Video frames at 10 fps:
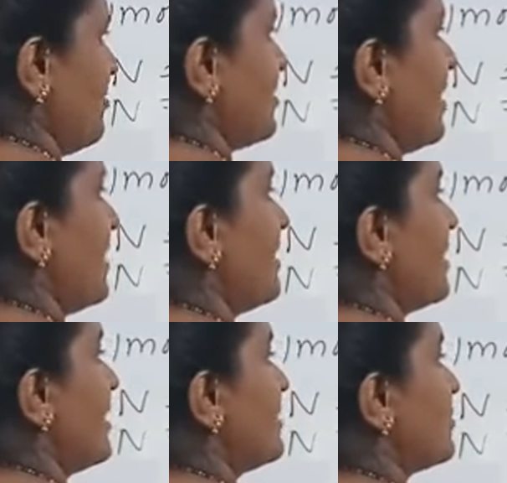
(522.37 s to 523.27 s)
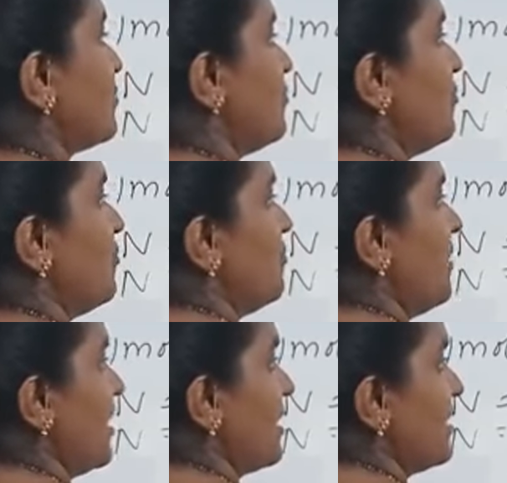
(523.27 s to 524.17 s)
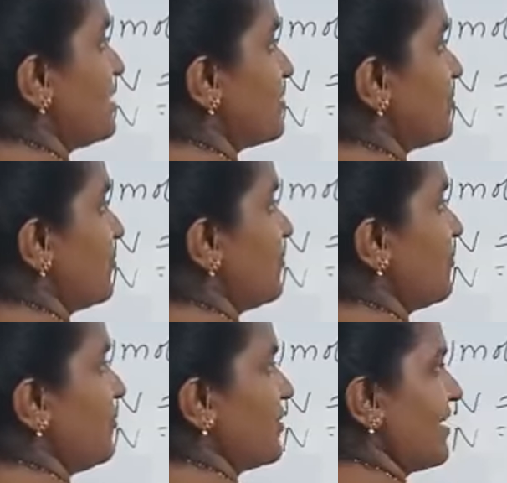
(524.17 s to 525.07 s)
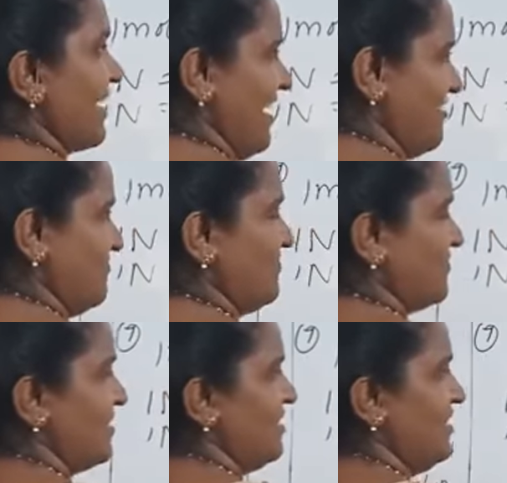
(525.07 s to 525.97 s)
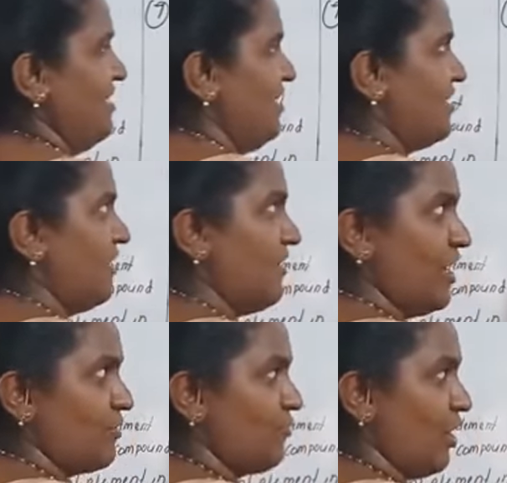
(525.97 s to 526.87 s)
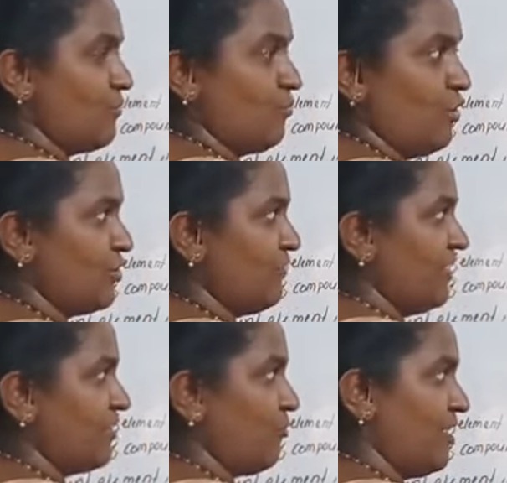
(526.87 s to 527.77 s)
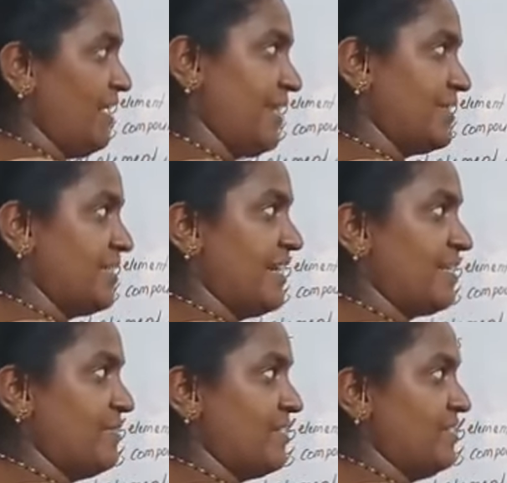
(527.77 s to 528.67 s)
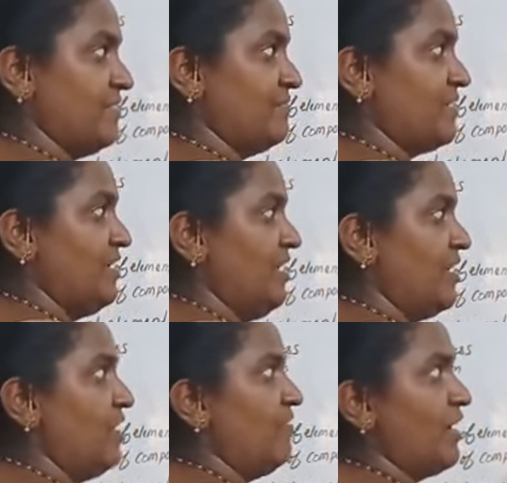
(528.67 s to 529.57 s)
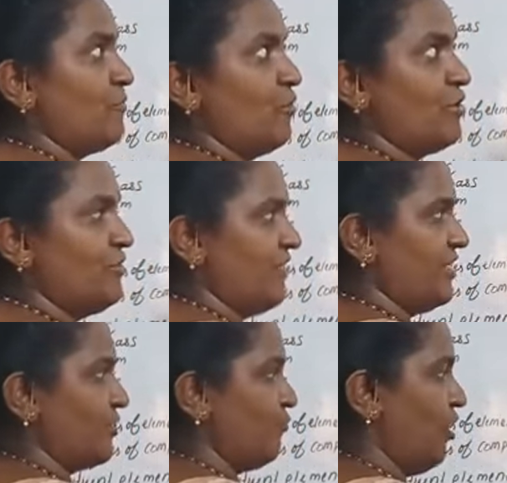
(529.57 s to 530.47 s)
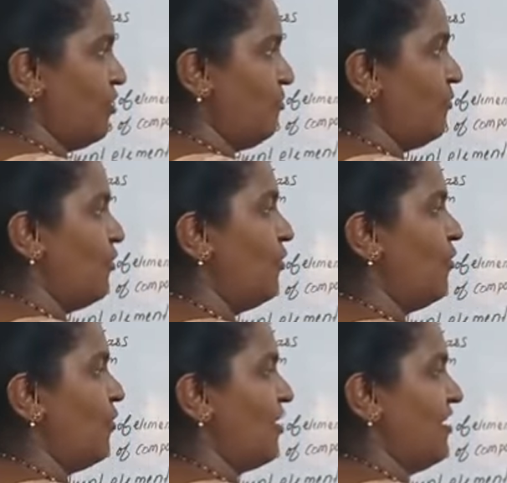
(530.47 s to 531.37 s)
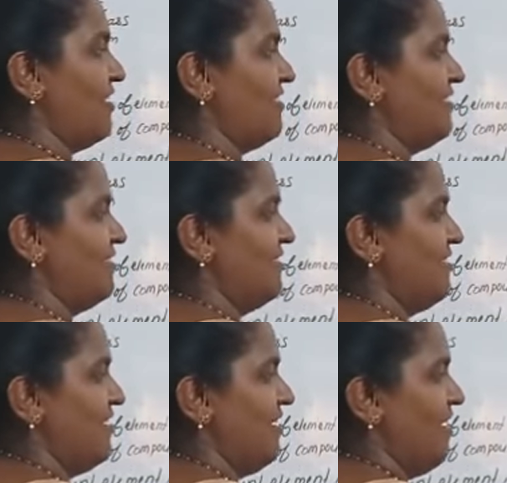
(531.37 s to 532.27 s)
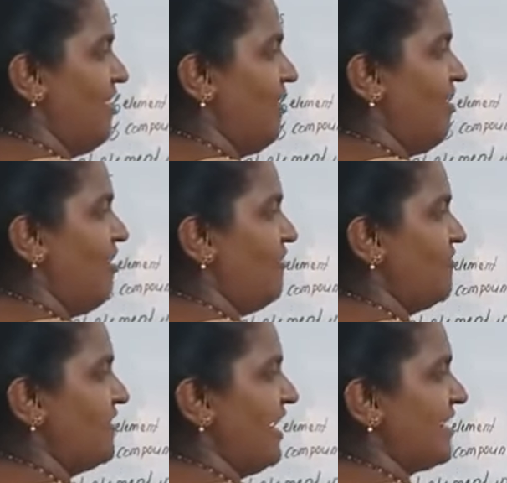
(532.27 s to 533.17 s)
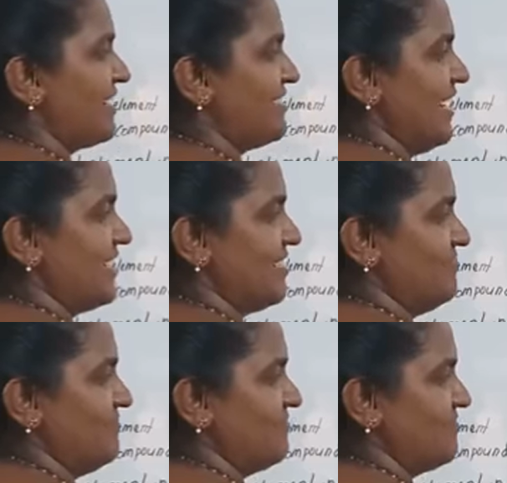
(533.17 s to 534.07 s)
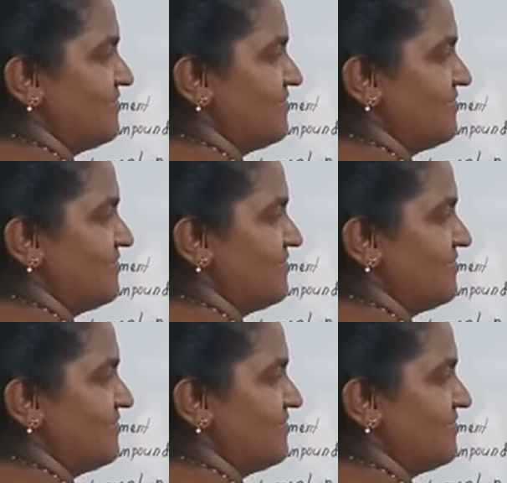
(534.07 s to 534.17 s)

into 10 raised to minus 24 gram. Now I want to find 1 nitrogen atom here. Now I want to find out 1 mole of nitrogen atom.